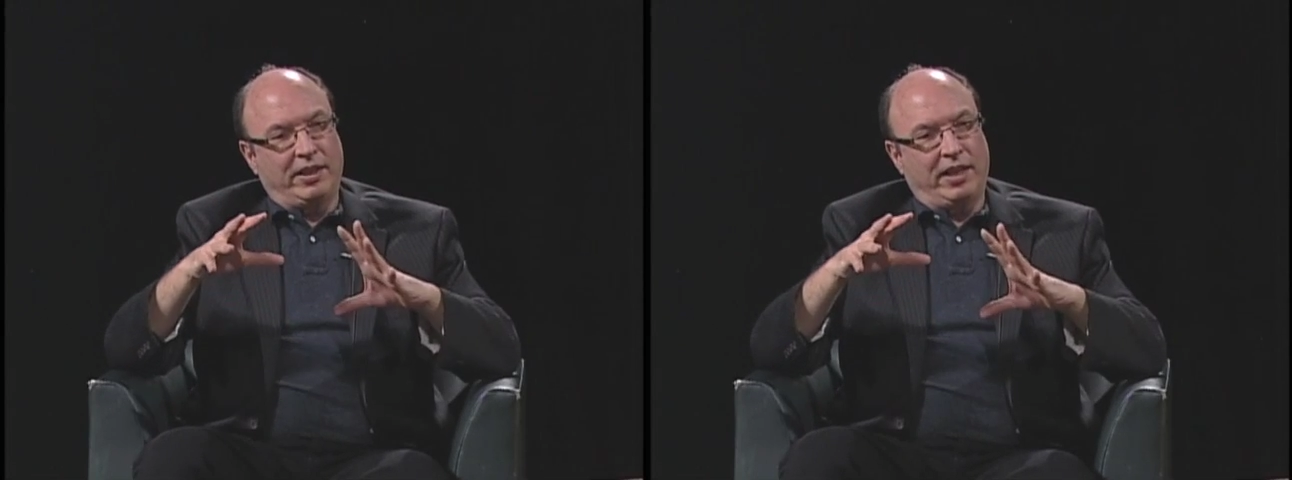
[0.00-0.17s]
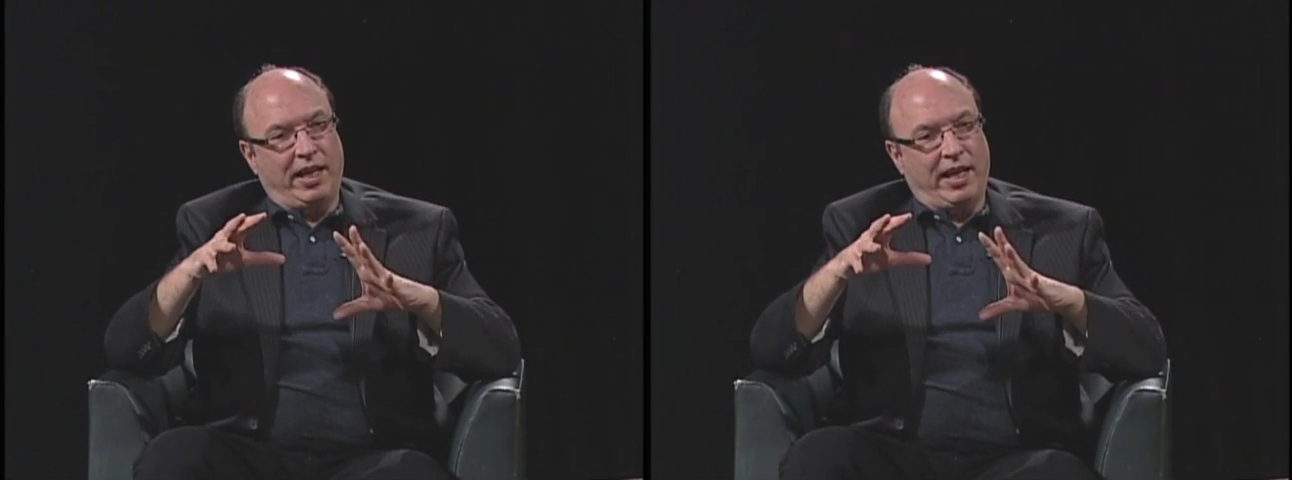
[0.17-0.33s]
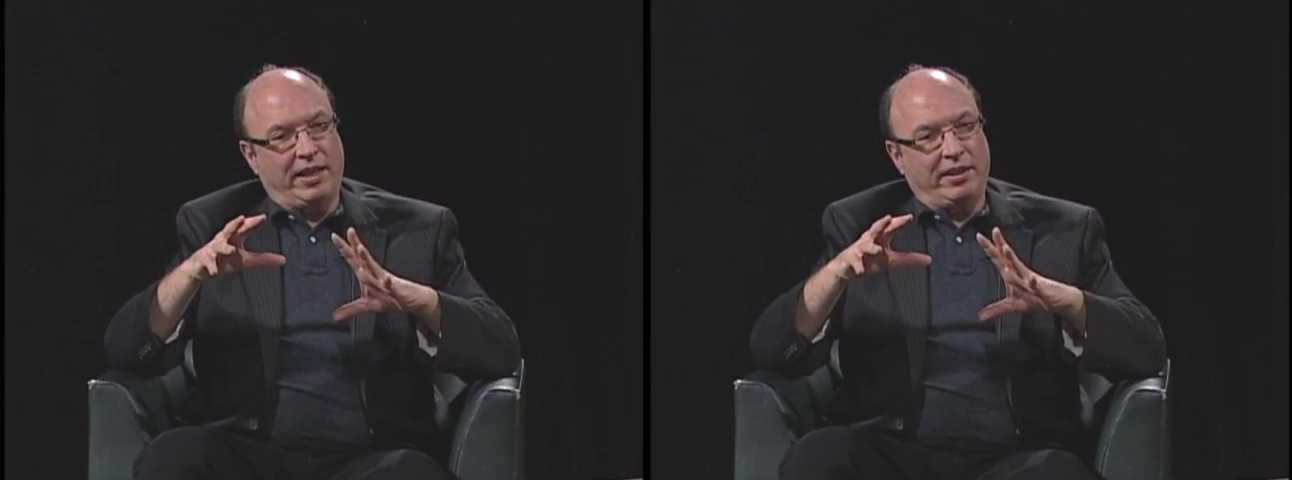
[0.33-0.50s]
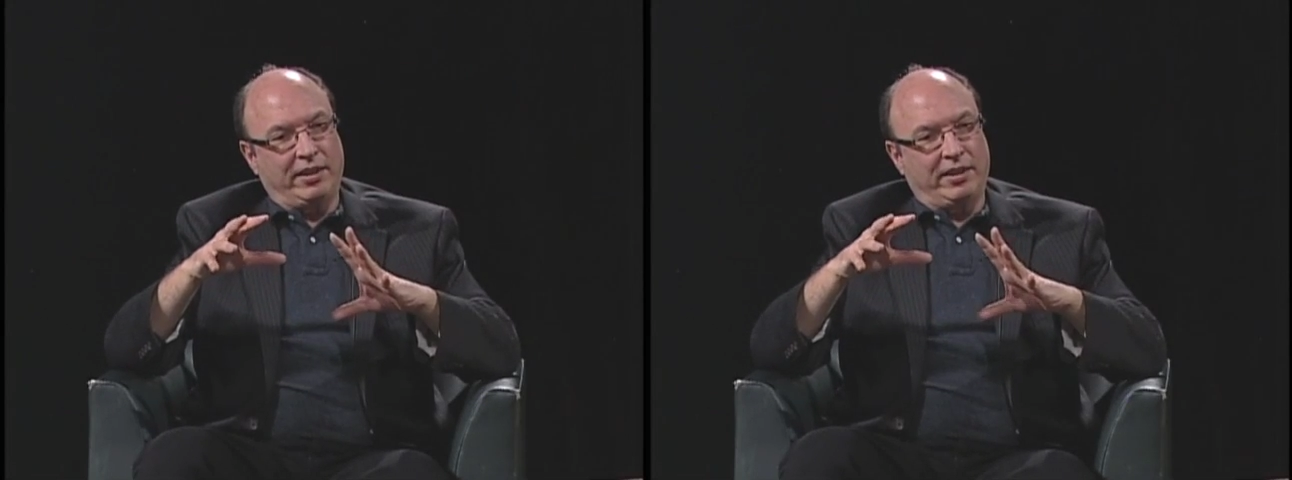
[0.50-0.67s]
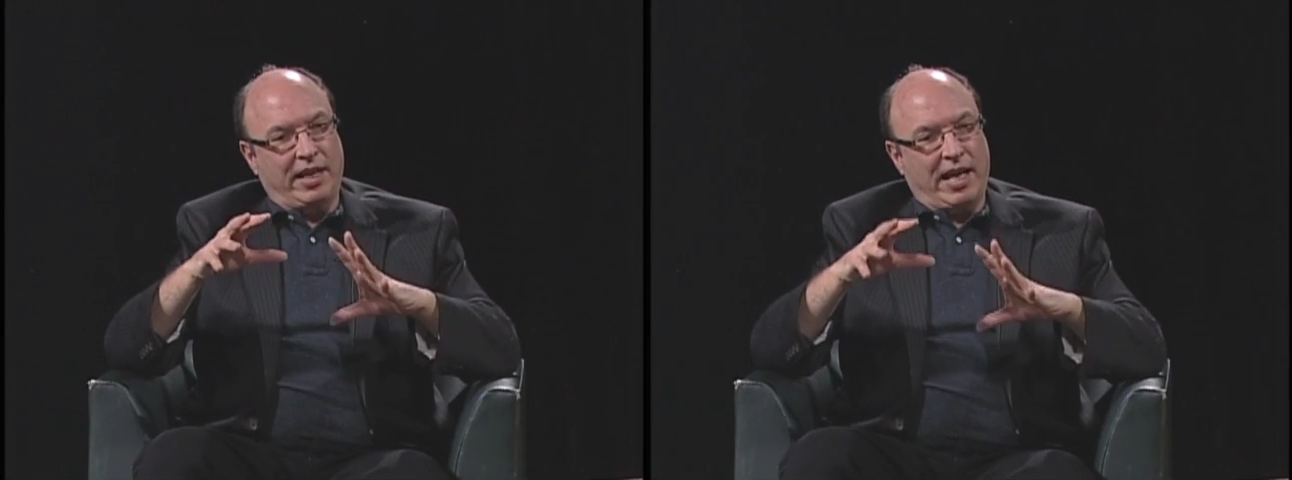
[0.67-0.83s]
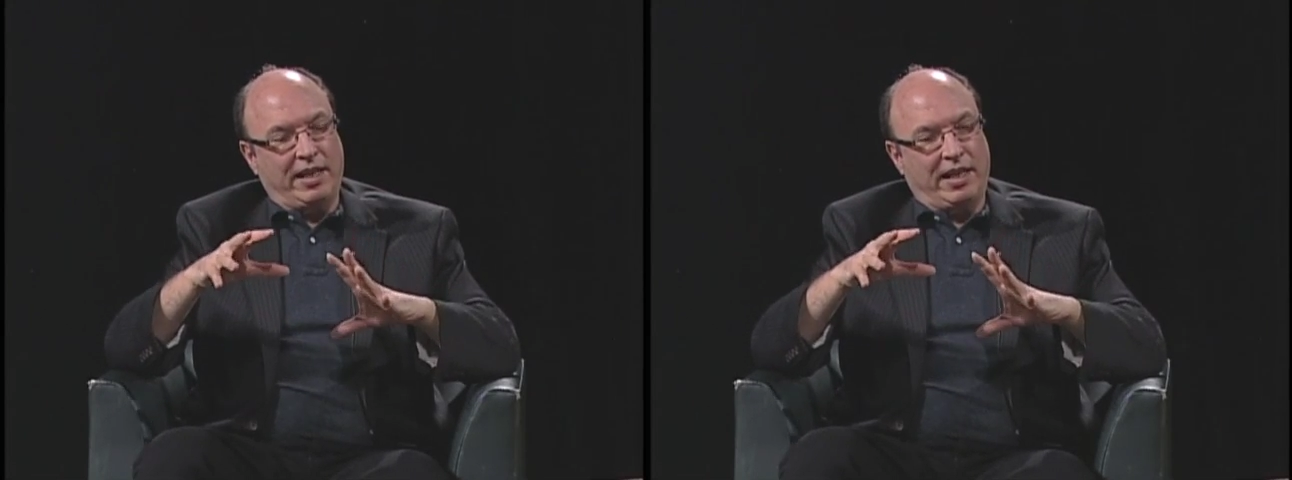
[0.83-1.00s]
And
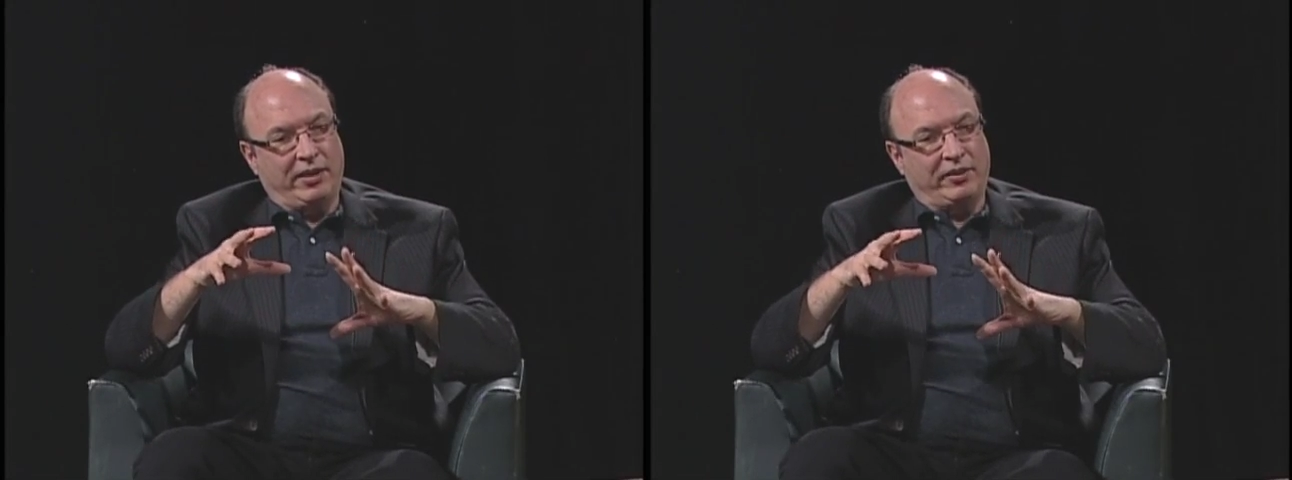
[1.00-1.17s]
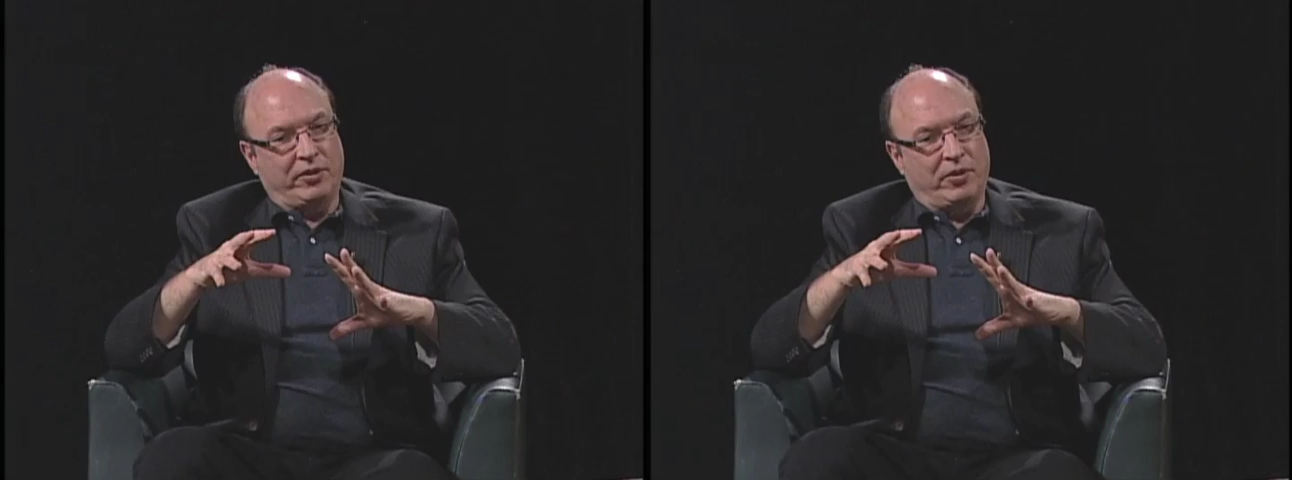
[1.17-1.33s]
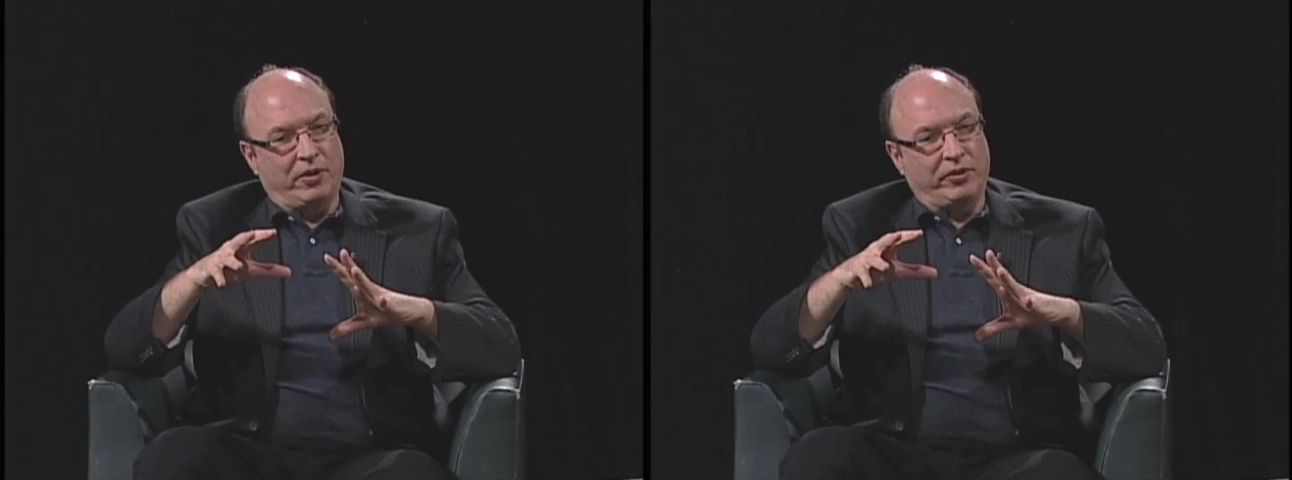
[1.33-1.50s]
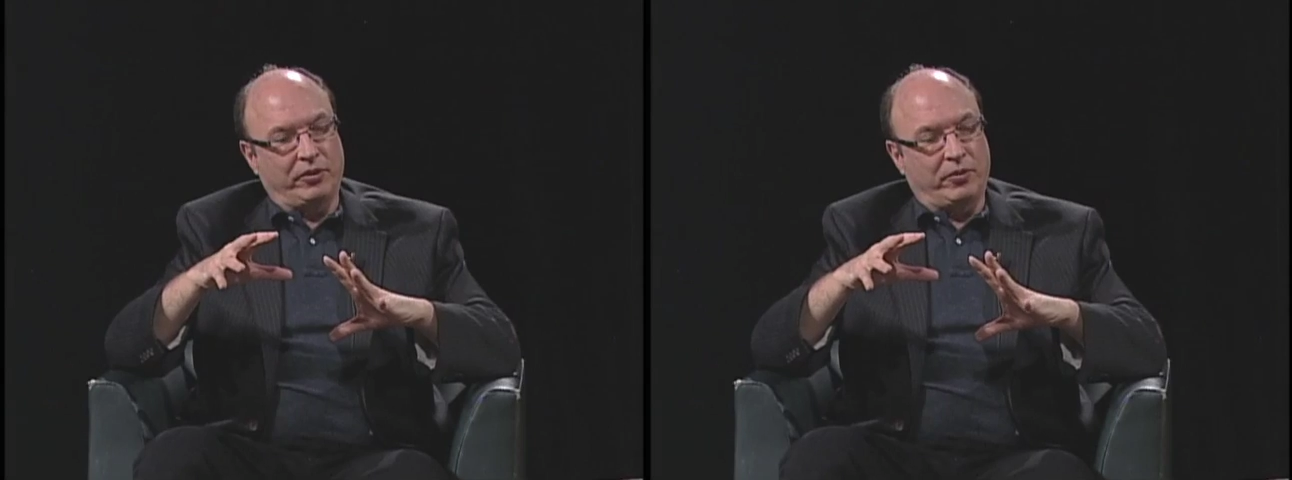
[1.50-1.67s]
that has caused